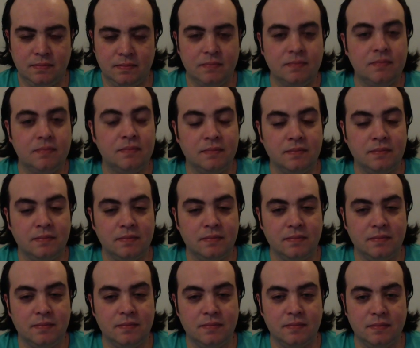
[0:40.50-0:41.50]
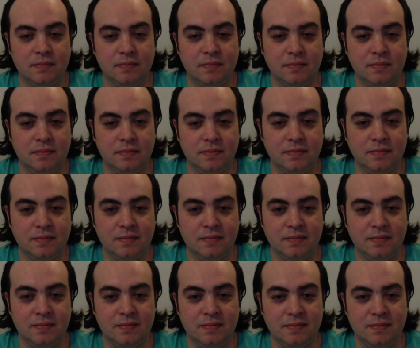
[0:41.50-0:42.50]

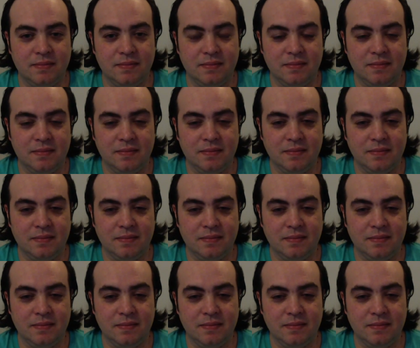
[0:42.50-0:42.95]
The person shown says nothing.